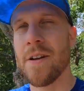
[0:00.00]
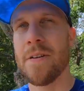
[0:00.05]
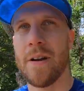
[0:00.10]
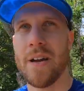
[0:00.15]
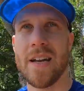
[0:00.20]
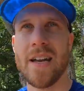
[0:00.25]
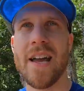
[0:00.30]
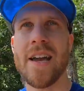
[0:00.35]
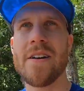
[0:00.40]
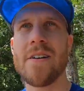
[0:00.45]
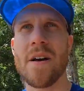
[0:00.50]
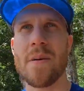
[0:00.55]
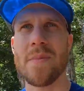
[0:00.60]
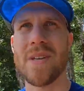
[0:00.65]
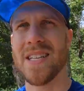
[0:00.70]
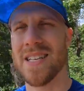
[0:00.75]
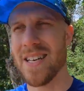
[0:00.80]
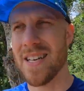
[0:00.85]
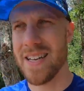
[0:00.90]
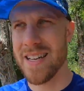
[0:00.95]
right now I'm
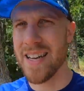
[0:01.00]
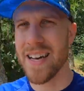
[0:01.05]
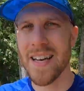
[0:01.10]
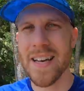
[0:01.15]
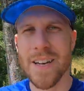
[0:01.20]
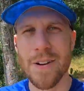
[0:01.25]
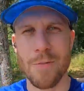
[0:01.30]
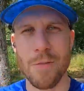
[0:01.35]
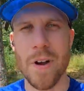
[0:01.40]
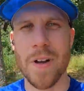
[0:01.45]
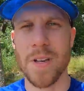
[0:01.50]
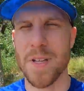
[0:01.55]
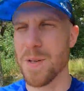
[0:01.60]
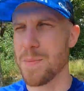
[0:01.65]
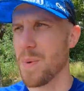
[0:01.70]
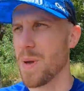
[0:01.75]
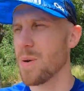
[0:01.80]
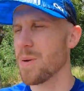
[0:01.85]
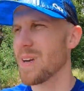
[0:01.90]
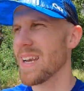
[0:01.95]
in
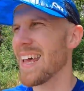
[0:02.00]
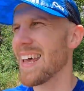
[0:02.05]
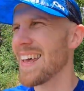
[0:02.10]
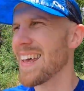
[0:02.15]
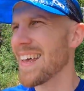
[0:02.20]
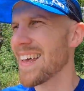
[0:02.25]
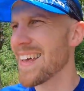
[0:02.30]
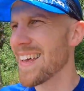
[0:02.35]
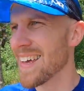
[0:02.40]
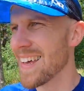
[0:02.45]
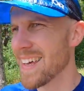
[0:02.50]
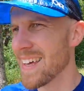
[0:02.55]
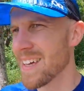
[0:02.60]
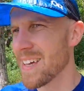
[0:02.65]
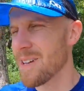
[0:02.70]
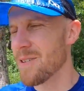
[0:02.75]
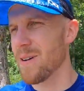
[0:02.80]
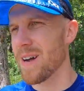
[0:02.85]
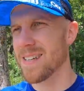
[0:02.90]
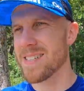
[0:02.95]
run-in mode,
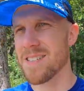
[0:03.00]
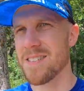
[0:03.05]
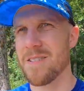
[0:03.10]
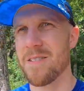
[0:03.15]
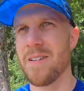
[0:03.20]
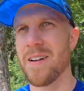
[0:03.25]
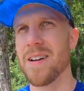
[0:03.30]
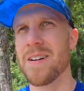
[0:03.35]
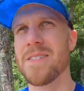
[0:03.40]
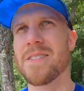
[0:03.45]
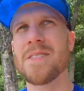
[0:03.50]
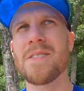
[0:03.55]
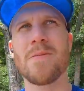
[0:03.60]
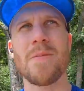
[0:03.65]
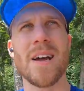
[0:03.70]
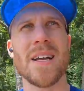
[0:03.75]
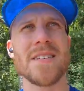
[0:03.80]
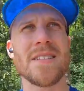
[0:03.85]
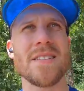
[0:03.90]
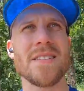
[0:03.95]
watching the ground,
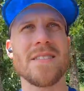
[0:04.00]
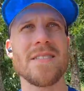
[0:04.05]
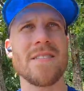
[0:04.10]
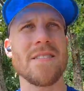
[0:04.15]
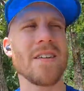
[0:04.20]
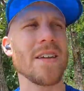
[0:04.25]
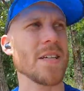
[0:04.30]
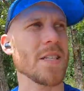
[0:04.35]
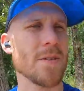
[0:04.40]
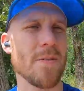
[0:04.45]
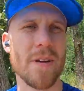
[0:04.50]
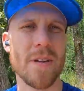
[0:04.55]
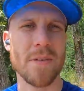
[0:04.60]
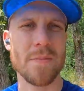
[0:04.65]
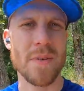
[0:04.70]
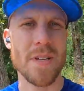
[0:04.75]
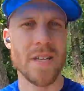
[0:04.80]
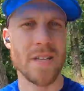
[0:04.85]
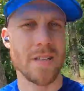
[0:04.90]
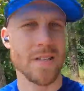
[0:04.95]
watching the things
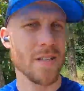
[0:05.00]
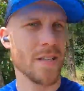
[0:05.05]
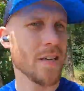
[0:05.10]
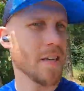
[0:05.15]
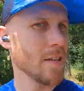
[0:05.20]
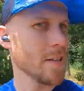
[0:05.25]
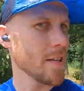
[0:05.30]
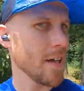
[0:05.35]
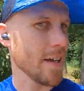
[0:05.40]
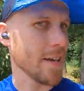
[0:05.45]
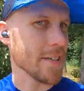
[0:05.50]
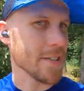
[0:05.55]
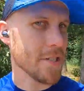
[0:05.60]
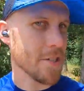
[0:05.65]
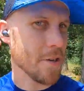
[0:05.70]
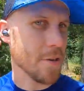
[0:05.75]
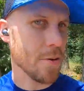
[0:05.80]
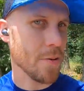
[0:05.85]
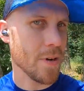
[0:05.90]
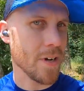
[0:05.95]
around me. And I
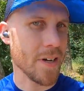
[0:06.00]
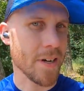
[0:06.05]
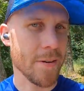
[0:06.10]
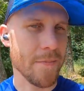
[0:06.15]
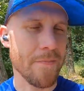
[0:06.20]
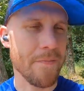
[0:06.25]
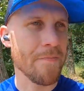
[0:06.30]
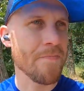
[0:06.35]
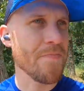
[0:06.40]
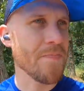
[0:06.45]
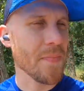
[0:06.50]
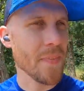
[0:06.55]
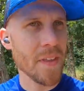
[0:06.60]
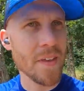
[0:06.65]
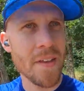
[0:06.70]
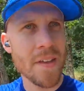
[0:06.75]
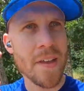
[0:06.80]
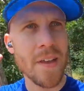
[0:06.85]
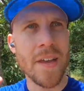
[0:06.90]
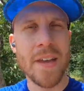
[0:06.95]
also
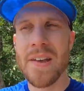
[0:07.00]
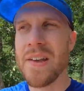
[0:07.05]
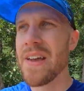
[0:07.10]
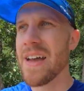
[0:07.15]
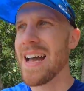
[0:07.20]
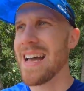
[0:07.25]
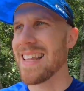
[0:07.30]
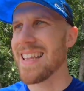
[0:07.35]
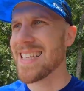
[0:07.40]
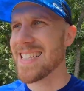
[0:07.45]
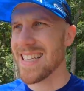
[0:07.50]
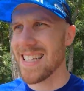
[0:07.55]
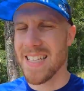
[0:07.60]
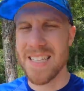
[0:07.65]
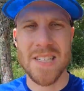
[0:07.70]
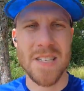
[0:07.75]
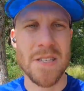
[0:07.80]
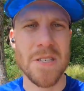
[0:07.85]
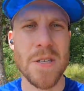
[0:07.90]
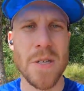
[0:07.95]
I like to
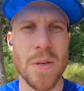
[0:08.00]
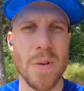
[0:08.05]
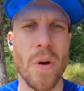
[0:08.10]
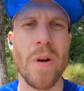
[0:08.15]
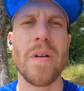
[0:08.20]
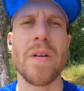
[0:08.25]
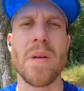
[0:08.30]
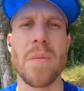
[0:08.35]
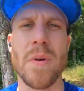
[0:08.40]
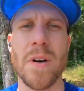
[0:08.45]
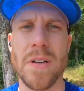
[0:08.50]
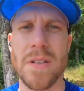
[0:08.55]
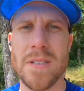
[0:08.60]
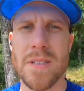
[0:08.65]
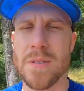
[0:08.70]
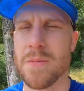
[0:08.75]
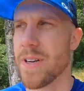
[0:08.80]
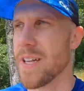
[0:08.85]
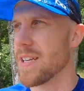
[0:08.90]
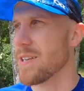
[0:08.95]
listen to
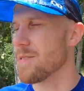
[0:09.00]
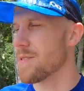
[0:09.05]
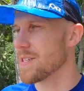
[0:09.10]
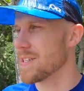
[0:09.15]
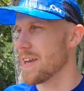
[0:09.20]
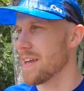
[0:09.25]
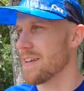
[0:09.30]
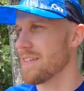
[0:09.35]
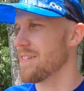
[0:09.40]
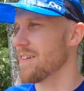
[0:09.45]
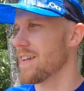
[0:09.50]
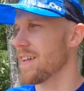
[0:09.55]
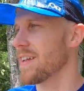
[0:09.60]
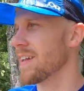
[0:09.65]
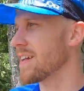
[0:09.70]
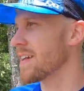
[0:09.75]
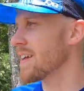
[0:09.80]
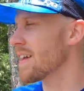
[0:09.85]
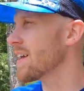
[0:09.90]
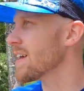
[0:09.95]
audiobooks when I do this kind of thing.
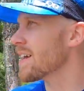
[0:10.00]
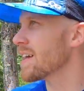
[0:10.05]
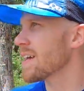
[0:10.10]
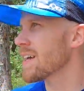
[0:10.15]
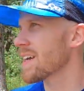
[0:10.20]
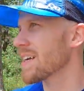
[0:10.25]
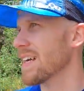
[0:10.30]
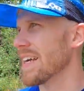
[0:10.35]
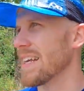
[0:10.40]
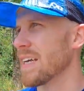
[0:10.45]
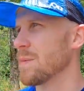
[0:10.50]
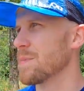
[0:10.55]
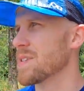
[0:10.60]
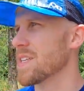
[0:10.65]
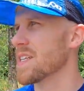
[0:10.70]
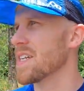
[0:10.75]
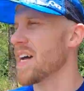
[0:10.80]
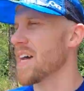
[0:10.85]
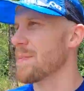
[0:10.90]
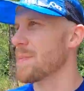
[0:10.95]
Kind of helps
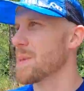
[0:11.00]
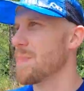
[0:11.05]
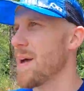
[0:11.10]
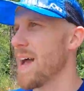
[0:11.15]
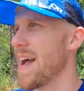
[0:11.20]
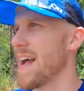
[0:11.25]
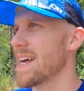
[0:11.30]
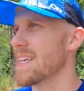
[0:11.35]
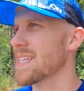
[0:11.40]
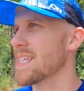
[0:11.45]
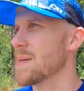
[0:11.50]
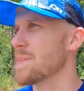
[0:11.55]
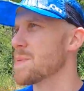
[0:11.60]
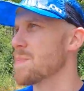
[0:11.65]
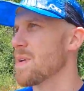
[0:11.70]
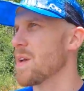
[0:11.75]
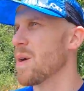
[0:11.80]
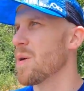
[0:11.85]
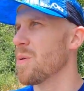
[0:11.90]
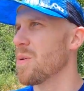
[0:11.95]
the time to pass, keeps
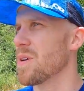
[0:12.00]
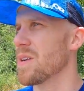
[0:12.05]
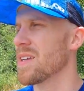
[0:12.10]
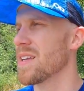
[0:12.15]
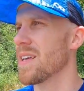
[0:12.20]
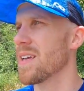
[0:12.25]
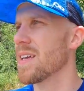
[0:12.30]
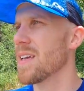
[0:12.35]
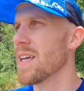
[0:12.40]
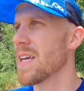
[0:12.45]
me going,